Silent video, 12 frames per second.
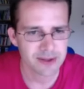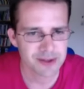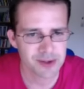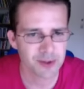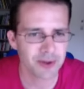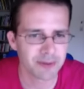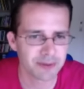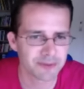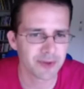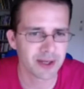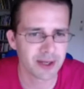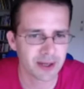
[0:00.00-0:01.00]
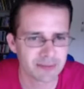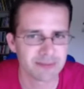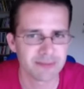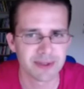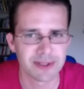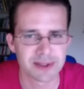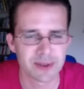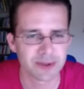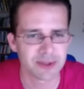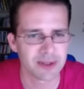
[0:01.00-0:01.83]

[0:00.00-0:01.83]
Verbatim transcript: so I was thinking this looked